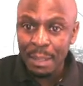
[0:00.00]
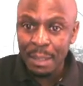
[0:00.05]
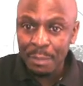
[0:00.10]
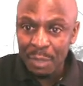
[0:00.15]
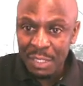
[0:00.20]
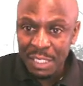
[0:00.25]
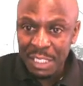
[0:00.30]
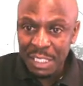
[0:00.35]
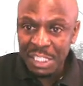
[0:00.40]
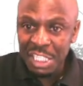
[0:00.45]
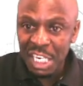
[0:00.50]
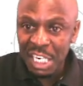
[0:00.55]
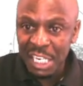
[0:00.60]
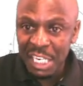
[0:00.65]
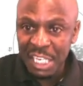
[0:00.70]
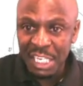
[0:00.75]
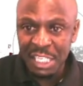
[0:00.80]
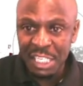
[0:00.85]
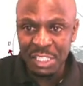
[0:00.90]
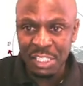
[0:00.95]
potential
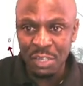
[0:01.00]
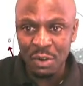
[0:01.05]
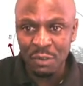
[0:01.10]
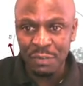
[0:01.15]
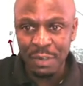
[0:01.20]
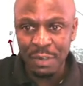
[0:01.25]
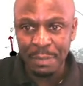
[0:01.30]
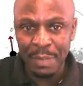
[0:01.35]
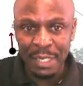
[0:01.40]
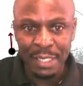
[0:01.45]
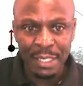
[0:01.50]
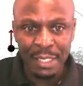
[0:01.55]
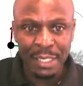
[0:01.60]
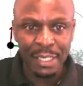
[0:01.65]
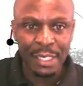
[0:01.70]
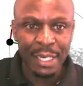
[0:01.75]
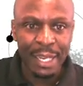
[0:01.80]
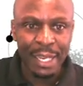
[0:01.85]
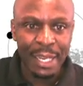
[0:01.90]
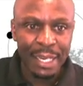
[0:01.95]
energy of the particle
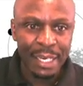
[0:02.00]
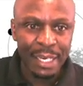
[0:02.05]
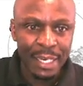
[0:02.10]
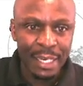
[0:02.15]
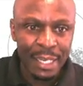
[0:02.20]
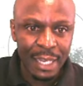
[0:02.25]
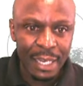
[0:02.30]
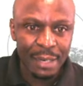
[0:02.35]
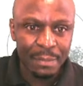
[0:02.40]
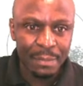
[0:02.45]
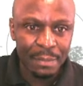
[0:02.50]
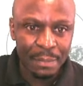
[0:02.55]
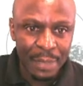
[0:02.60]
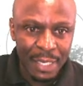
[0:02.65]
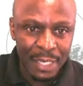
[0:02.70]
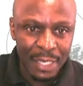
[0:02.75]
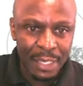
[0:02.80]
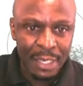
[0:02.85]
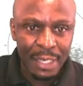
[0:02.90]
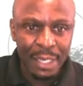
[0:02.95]
and can
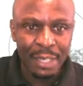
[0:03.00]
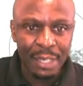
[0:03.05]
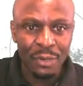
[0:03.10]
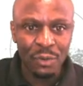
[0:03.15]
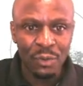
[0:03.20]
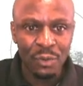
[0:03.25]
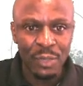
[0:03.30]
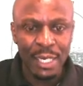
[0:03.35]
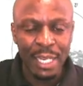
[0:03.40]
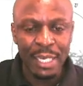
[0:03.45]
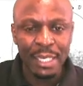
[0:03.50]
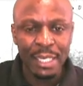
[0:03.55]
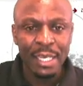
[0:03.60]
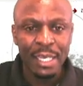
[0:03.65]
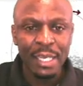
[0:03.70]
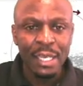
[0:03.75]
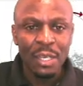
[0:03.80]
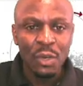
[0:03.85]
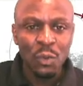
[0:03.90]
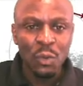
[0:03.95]
be included
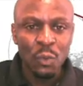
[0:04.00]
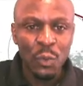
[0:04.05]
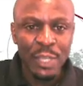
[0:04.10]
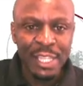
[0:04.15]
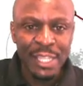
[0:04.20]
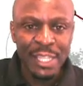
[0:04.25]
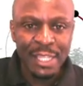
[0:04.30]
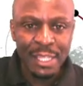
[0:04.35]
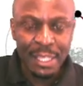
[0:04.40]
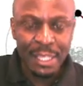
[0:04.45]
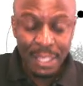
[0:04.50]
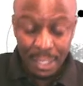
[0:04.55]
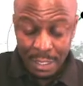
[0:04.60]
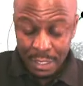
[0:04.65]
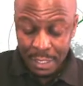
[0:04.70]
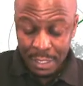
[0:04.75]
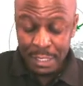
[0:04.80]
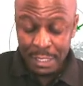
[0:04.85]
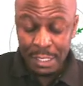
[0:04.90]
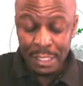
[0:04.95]
with
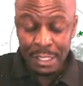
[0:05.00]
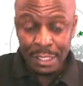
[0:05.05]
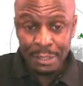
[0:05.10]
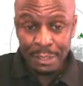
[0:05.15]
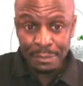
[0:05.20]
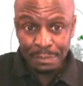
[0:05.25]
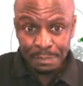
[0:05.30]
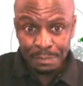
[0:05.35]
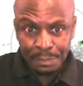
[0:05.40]
the